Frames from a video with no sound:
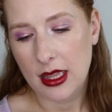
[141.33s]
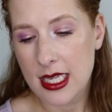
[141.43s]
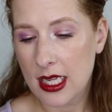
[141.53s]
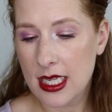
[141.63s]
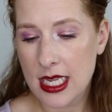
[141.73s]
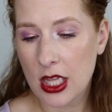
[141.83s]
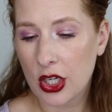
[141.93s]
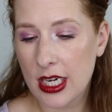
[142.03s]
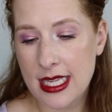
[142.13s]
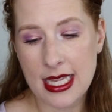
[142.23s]
This
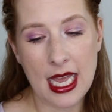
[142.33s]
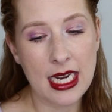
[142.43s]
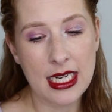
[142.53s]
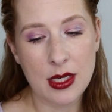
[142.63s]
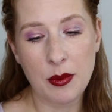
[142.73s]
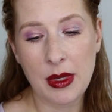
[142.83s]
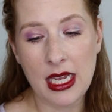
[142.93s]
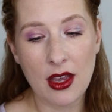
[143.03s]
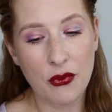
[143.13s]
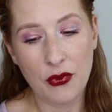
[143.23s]
concealer is said to
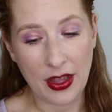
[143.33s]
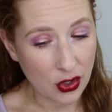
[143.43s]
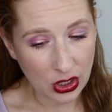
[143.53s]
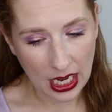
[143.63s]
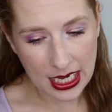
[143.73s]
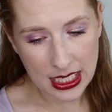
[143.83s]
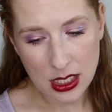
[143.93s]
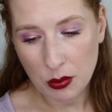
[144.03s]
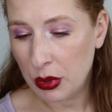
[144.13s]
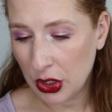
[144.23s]
be feather
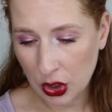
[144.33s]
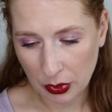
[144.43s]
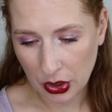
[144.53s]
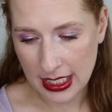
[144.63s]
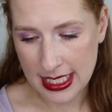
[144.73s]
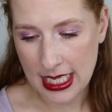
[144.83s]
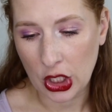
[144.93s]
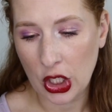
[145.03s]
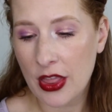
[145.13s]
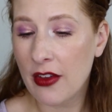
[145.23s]
light, buildable
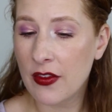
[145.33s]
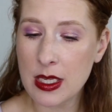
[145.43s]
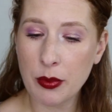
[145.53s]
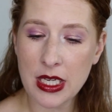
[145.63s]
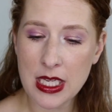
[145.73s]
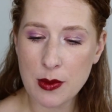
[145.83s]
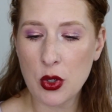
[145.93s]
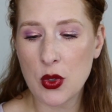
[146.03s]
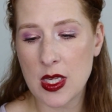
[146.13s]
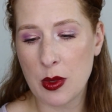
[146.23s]
concealer that visibly
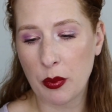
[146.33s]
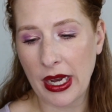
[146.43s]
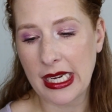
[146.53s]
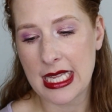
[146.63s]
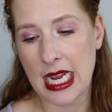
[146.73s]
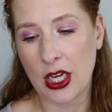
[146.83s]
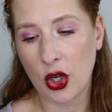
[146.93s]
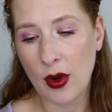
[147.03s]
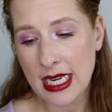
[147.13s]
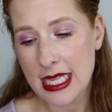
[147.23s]
smooths, brightens, and
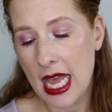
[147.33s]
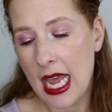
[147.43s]
corrects,